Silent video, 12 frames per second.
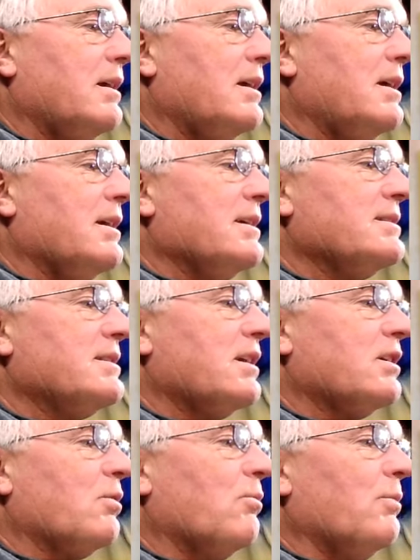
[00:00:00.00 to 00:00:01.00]
His
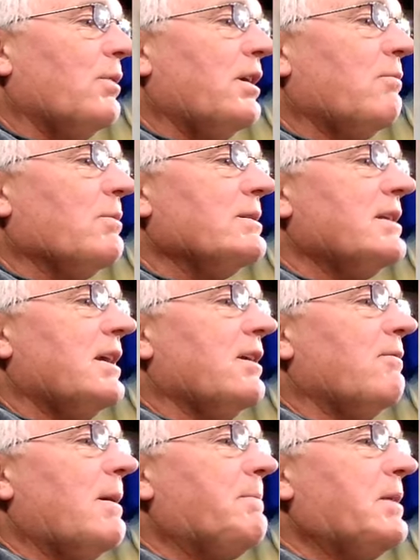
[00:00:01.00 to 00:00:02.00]
career was
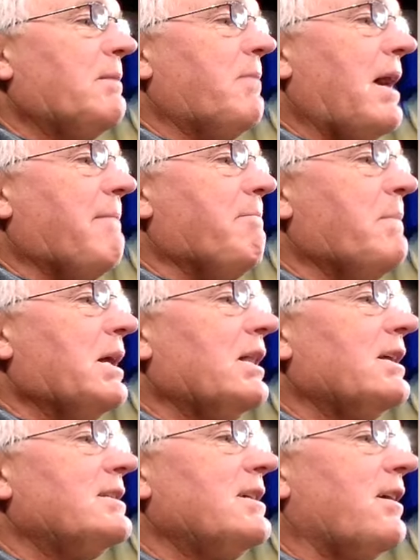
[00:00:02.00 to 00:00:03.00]
interrupted by
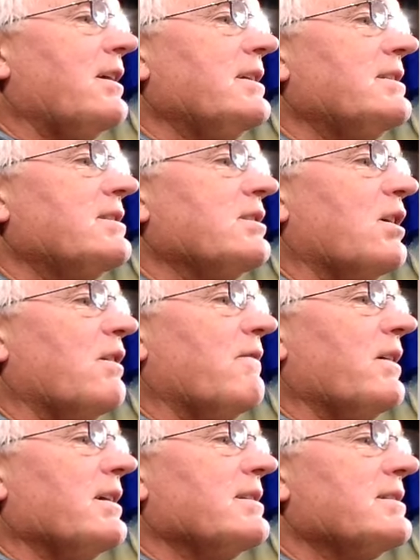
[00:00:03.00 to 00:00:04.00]
military
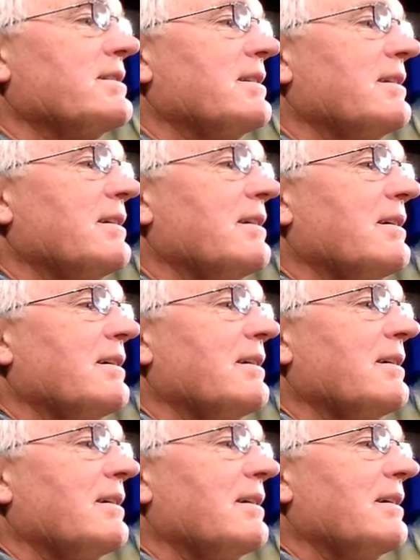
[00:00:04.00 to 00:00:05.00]
service
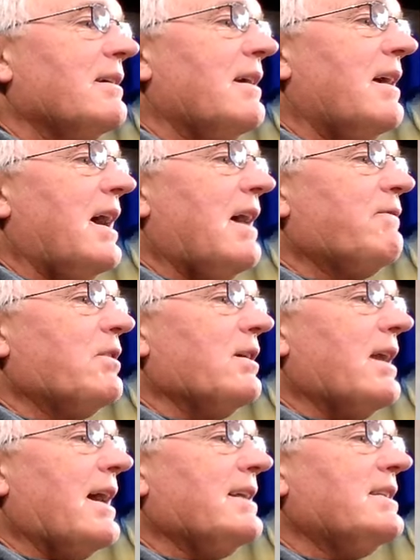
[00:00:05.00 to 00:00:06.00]
after
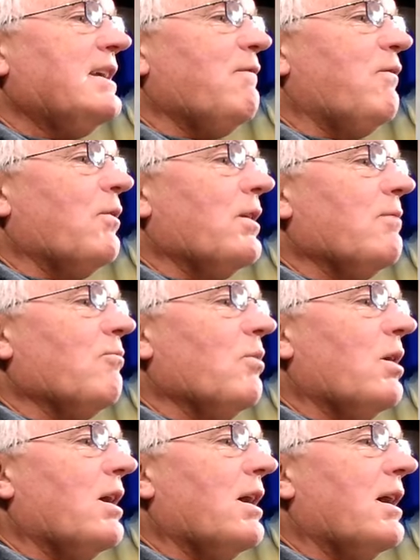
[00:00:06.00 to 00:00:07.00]

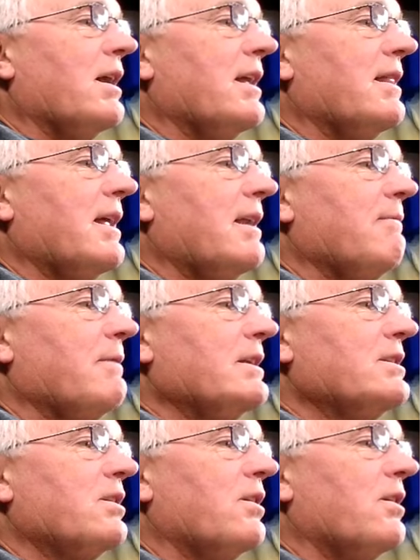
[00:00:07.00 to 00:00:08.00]
1941, and then he
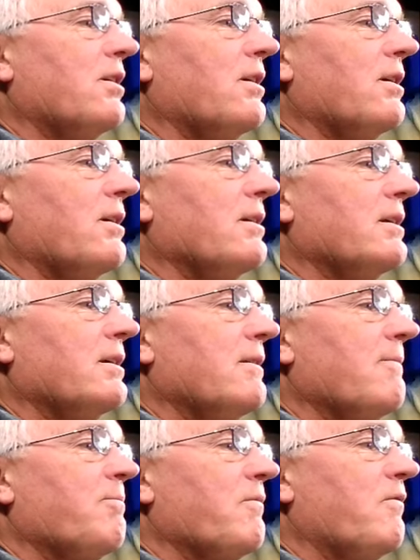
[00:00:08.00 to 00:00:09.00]
returned
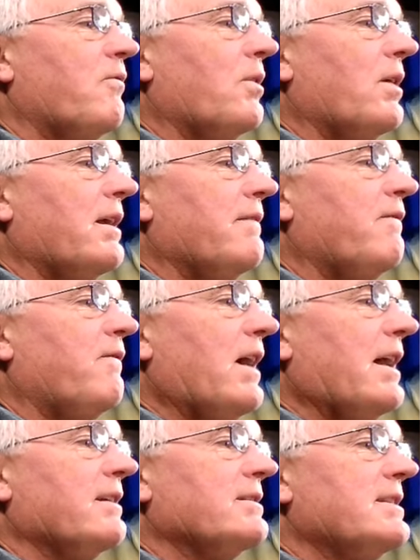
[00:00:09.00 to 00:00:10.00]
for a
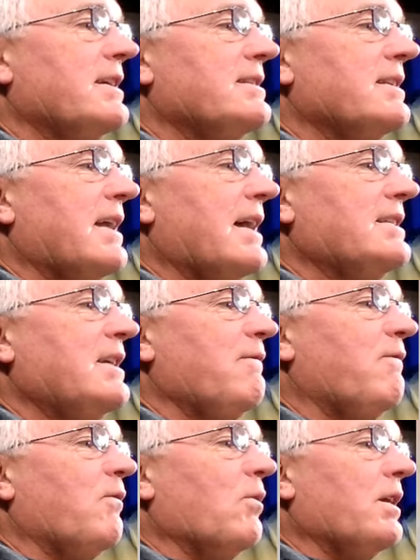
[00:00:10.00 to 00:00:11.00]
final season
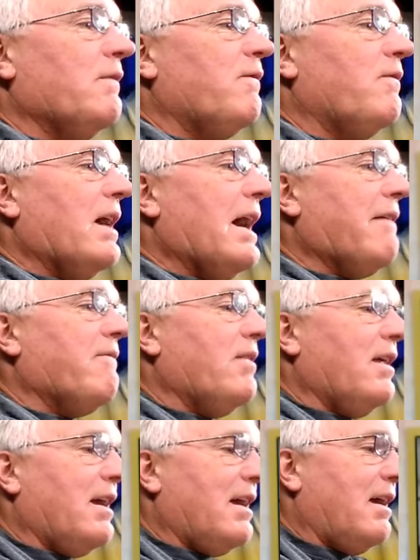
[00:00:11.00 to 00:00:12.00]

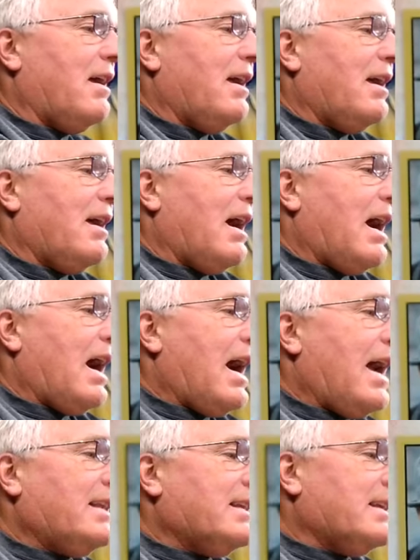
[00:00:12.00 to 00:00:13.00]
1945.
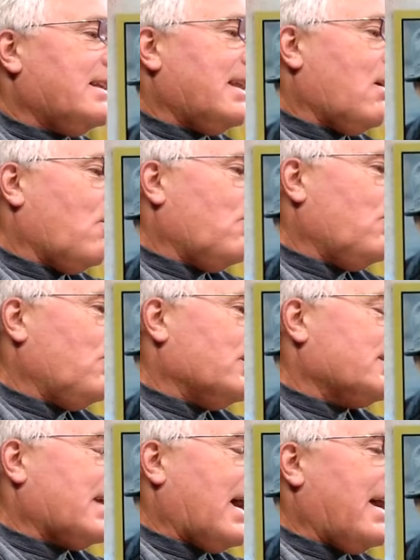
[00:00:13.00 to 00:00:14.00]
I didn't know who
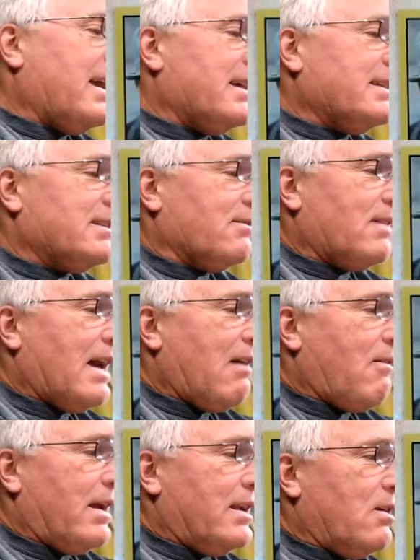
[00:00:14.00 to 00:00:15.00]
this guy is, so
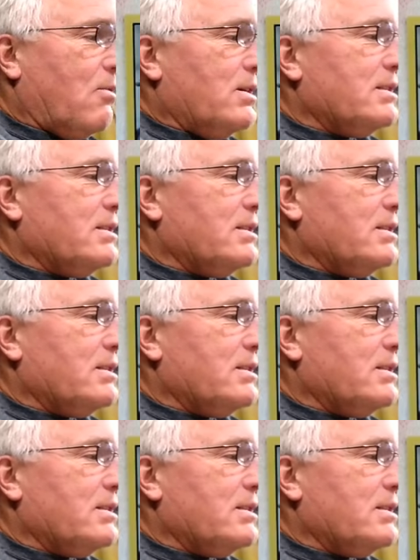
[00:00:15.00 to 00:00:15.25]
now I know